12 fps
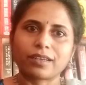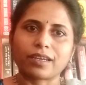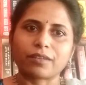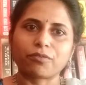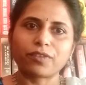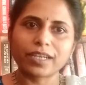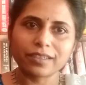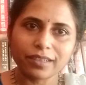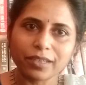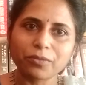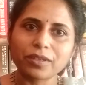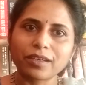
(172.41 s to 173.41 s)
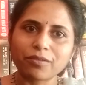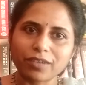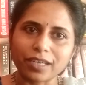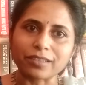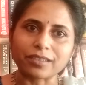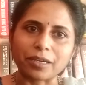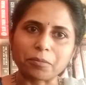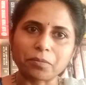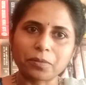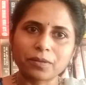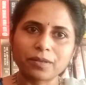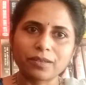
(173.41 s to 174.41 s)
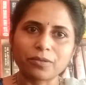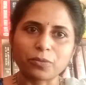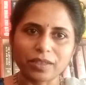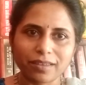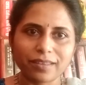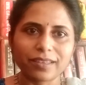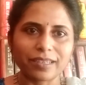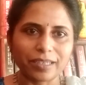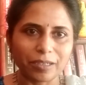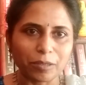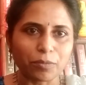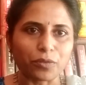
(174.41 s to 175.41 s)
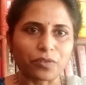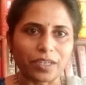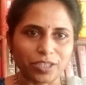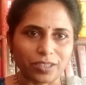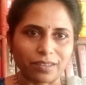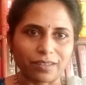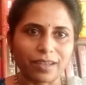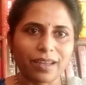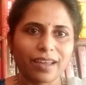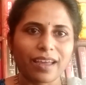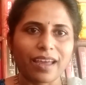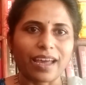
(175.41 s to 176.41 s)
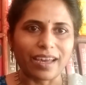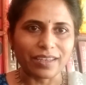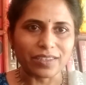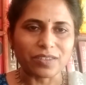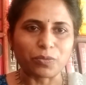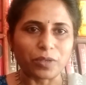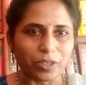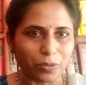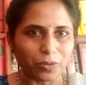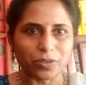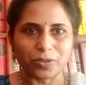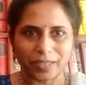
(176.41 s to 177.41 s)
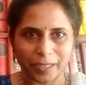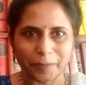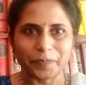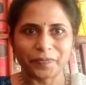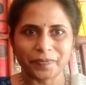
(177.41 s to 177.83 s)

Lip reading: And finally, we have landed up with the legal profession as we know today.